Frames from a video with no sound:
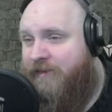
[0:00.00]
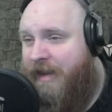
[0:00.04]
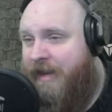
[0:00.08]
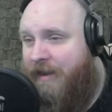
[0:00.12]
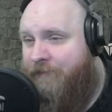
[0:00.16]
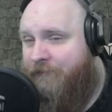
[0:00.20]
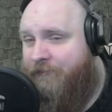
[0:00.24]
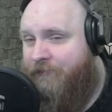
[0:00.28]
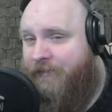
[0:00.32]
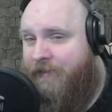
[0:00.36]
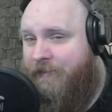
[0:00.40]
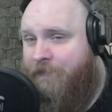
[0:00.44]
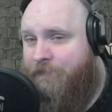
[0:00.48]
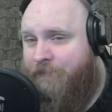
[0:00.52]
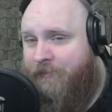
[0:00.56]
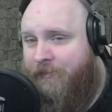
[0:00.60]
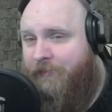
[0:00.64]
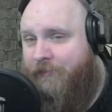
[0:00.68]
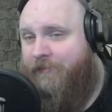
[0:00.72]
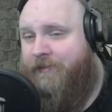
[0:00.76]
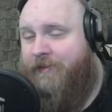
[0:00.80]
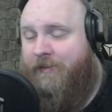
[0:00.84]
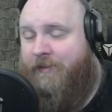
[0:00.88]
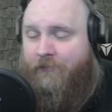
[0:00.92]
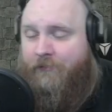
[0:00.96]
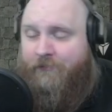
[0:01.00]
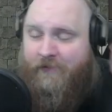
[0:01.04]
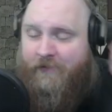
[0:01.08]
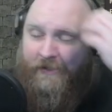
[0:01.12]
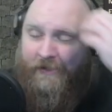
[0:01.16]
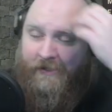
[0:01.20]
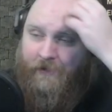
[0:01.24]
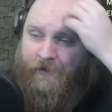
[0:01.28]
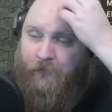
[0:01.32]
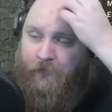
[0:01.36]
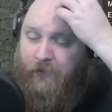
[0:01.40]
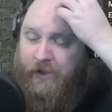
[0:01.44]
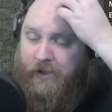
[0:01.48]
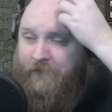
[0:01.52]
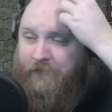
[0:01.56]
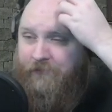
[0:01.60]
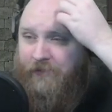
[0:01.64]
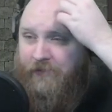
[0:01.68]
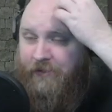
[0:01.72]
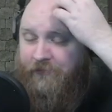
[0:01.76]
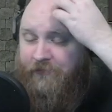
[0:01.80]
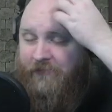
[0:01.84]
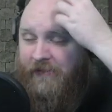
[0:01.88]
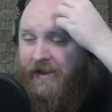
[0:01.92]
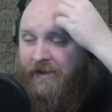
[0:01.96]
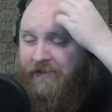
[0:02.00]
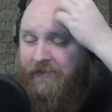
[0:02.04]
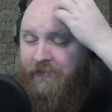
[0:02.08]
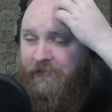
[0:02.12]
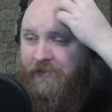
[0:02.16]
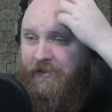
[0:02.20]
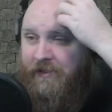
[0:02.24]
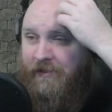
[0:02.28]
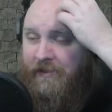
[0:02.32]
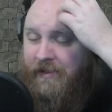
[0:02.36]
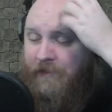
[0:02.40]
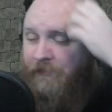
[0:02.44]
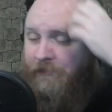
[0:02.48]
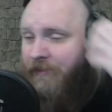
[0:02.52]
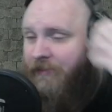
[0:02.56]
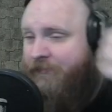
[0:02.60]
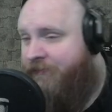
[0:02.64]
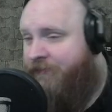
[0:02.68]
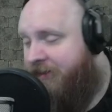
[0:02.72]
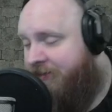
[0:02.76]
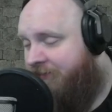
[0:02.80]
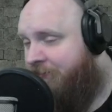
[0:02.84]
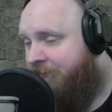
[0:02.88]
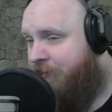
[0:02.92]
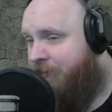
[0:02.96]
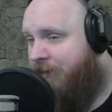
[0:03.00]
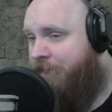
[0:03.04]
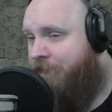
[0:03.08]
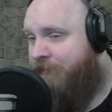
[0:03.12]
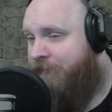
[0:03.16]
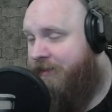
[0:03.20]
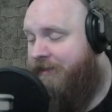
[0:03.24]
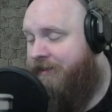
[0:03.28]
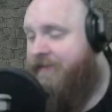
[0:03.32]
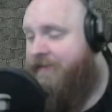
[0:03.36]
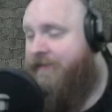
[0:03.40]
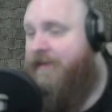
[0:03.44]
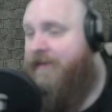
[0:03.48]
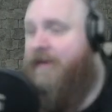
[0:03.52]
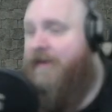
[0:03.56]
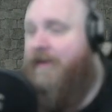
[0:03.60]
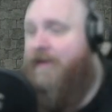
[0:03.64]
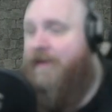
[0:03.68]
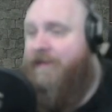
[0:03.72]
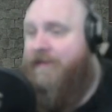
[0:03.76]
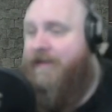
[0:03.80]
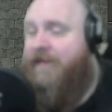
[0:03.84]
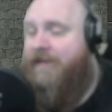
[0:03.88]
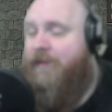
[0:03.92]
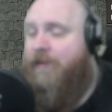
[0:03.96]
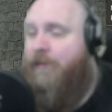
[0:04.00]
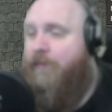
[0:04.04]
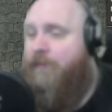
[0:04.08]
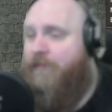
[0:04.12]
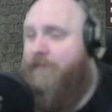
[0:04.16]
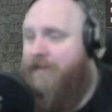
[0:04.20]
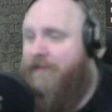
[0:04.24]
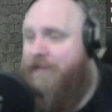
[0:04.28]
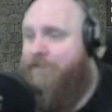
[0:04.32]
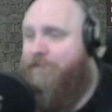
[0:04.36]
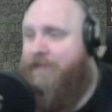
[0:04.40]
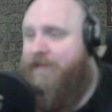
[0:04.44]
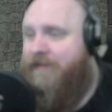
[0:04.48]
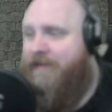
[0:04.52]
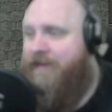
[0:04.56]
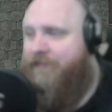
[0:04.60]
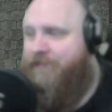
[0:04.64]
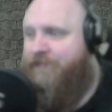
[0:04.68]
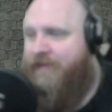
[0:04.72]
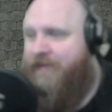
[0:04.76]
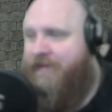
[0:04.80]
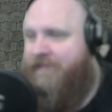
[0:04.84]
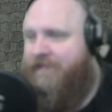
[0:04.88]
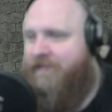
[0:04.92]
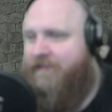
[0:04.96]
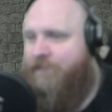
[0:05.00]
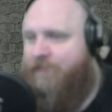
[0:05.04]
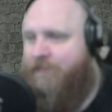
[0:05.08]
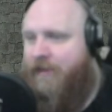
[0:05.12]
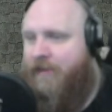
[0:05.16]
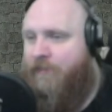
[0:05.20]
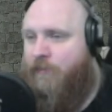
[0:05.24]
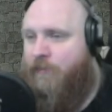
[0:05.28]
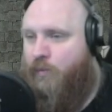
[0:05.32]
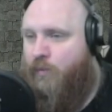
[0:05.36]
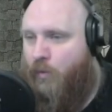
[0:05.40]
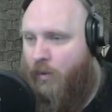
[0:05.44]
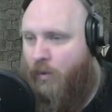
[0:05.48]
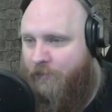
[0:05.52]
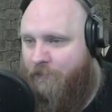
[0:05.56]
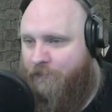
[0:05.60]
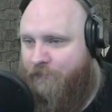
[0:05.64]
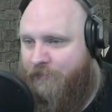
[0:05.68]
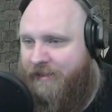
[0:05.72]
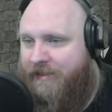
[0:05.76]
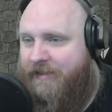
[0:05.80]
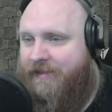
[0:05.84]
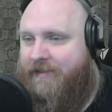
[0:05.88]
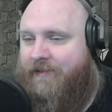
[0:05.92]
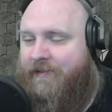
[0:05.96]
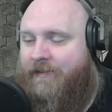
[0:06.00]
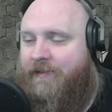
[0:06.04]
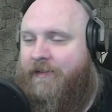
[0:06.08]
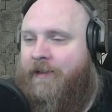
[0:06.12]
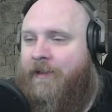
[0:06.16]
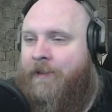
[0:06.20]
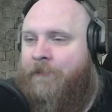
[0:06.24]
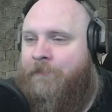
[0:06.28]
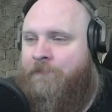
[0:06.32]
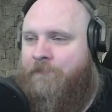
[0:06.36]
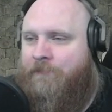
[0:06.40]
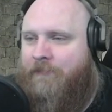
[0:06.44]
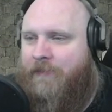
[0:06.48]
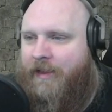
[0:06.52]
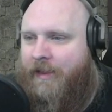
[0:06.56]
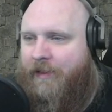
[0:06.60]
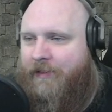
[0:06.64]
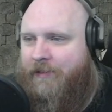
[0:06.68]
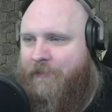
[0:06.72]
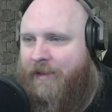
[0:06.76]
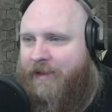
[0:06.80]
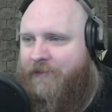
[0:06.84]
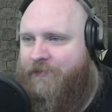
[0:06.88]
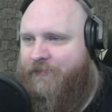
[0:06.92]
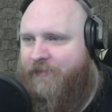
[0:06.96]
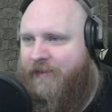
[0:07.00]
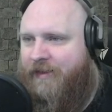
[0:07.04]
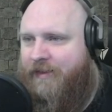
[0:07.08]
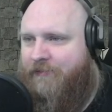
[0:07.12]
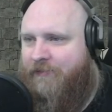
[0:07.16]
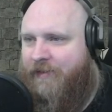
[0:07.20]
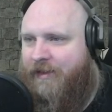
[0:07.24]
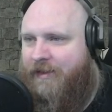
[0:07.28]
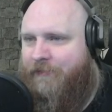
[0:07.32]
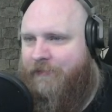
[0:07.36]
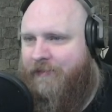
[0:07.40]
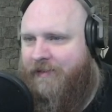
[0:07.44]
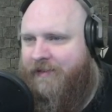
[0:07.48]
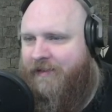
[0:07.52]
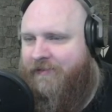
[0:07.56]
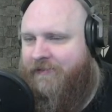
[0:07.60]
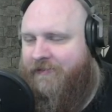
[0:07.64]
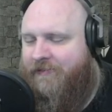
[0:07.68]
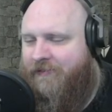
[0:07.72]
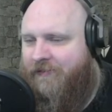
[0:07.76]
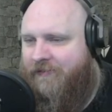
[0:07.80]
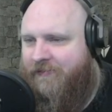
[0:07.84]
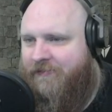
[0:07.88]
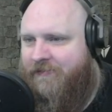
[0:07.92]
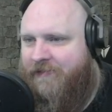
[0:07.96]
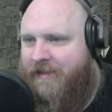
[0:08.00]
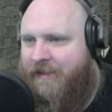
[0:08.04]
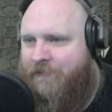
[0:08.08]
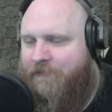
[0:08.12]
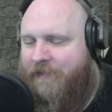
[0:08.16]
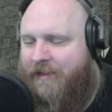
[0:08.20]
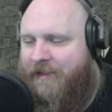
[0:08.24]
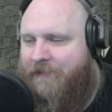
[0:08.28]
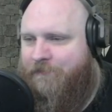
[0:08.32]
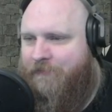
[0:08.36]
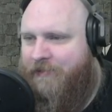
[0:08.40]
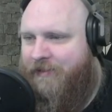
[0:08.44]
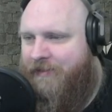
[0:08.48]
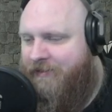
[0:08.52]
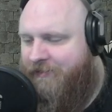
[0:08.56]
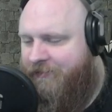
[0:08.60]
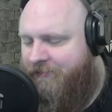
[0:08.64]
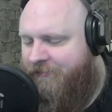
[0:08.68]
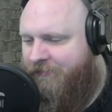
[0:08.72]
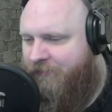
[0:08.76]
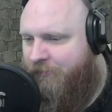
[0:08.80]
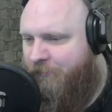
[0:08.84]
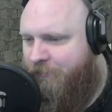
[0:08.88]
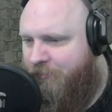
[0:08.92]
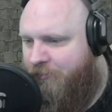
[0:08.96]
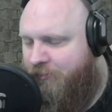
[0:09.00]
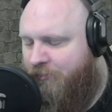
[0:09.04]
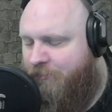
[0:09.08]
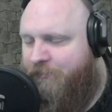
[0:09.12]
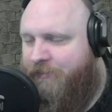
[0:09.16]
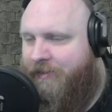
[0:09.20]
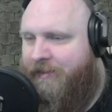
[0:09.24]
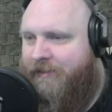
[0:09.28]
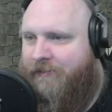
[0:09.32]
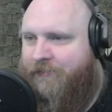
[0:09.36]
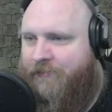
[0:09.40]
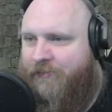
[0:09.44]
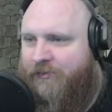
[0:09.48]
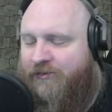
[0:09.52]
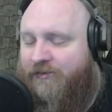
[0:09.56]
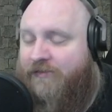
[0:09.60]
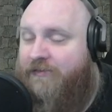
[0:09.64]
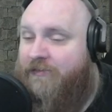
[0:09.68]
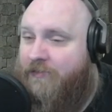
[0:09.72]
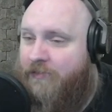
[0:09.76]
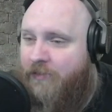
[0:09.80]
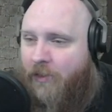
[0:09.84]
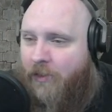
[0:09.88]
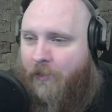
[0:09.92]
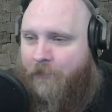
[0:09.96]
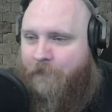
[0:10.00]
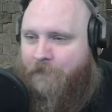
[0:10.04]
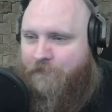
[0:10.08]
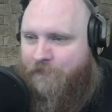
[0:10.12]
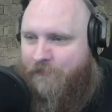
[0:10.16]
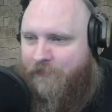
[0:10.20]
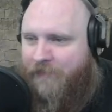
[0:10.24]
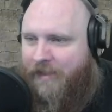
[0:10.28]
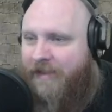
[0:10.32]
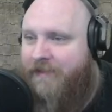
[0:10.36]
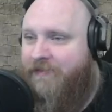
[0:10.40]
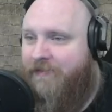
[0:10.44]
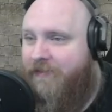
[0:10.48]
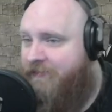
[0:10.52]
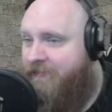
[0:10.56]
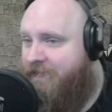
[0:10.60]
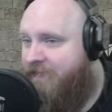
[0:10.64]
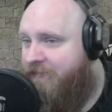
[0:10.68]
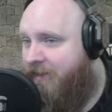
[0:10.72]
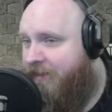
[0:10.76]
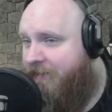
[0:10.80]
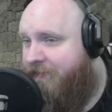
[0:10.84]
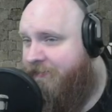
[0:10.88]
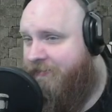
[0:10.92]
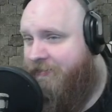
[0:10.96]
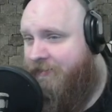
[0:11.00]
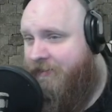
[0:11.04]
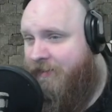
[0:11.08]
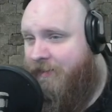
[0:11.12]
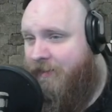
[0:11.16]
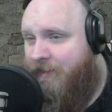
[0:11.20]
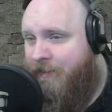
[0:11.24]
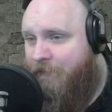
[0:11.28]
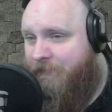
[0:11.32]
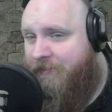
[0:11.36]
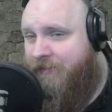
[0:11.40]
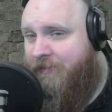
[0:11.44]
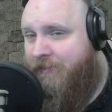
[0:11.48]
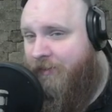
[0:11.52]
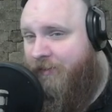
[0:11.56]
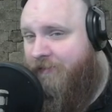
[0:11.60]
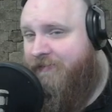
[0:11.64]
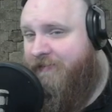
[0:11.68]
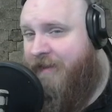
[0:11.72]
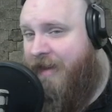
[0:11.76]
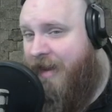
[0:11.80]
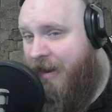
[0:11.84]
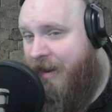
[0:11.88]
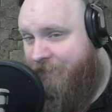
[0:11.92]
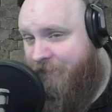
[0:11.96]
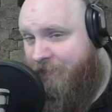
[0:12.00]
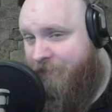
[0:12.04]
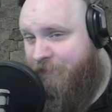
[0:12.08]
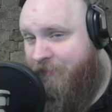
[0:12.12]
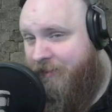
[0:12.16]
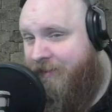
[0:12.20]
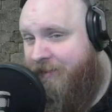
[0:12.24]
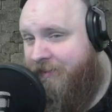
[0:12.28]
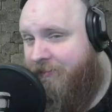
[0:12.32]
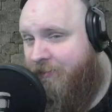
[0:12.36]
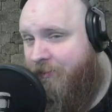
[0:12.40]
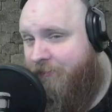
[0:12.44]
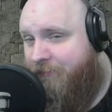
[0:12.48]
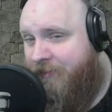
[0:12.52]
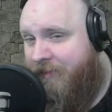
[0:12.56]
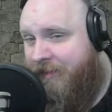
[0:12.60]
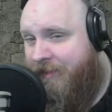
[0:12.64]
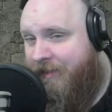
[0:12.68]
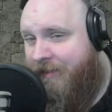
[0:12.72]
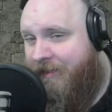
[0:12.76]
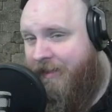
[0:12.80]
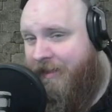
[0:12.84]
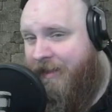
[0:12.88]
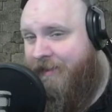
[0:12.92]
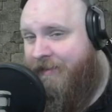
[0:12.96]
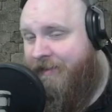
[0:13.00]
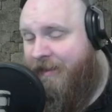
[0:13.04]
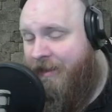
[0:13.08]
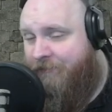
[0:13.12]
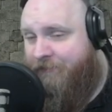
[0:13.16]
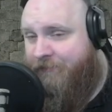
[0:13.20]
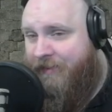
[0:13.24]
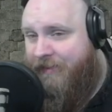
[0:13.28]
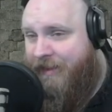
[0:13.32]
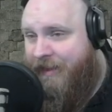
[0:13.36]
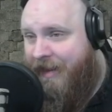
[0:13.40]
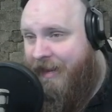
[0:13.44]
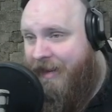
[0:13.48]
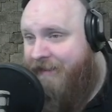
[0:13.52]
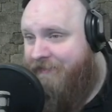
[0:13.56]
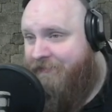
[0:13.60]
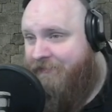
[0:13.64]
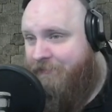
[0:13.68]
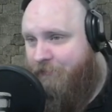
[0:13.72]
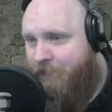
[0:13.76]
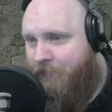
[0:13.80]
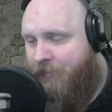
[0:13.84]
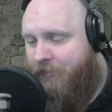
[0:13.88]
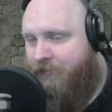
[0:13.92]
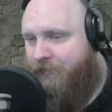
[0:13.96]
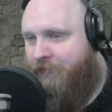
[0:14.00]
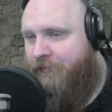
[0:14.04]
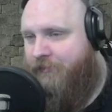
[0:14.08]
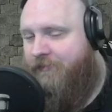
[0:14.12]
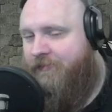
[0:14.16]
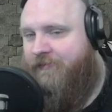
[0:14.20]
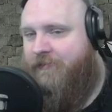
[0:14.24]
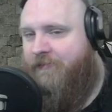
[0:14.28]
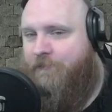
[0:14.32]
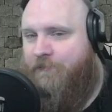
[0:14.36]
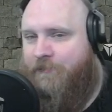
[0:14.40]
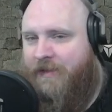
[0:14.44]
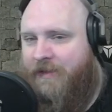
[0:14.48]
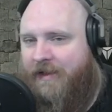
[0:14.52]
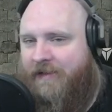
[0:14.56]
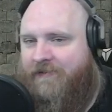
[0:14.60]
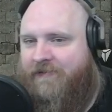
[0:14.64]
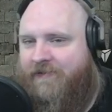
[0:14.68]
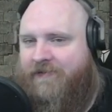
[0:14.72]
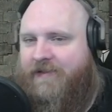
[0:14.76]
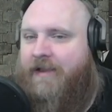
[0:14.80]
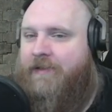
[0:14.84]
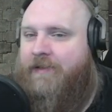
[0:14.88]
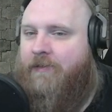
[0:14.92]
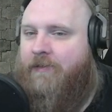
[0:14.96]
every building over here, or every factory that can be affected by a beacon, can only be affected by one beacon. Now, you might think, wait a minute, doesn't that make beacons super duper inefficient? No, it does not, because every beacon over here can have 8 modules instead